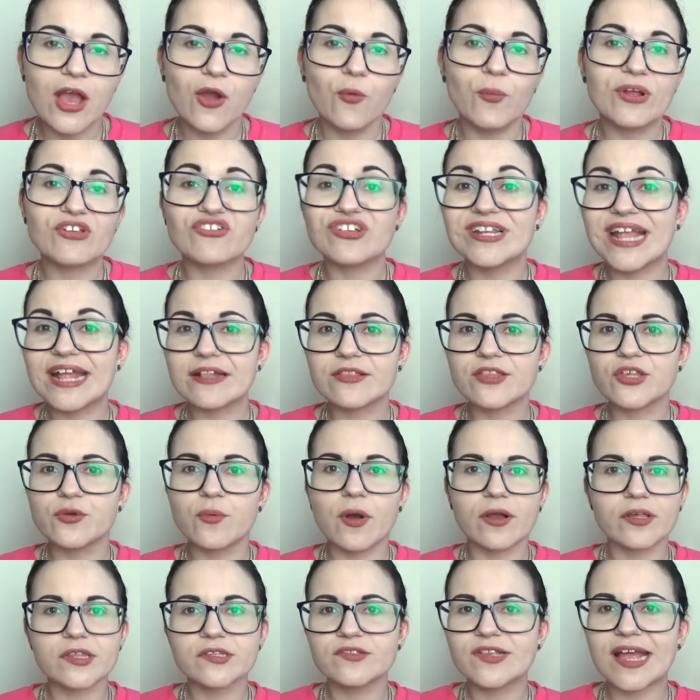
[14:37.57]
which led to
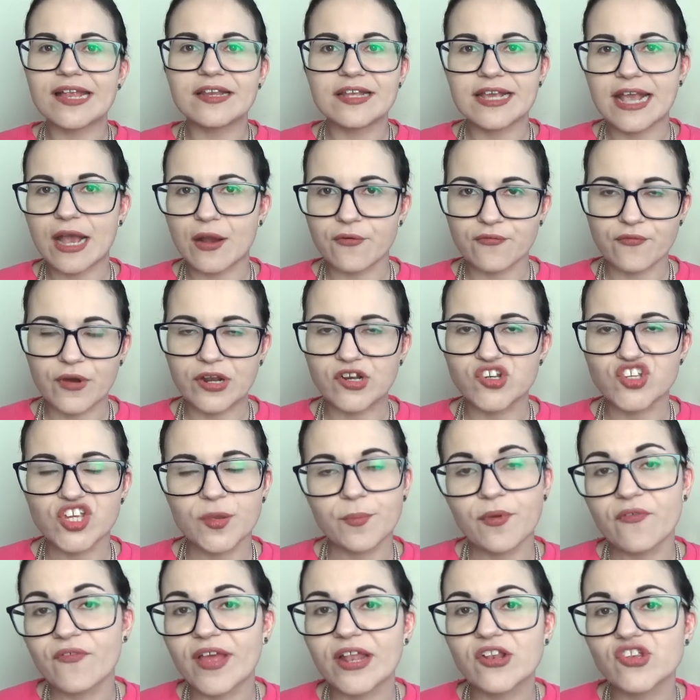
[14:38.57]
us deading our friendship.
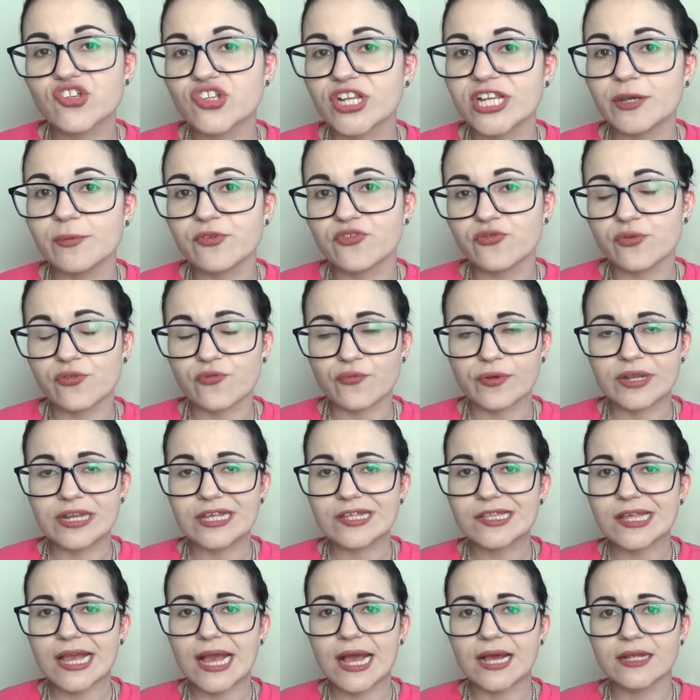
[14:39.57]
relationship eventually, which was really
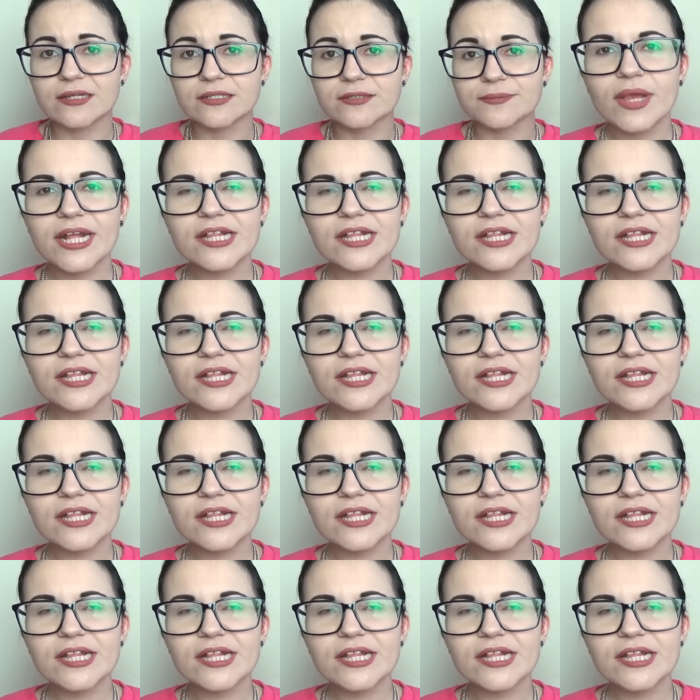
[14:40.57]
sad.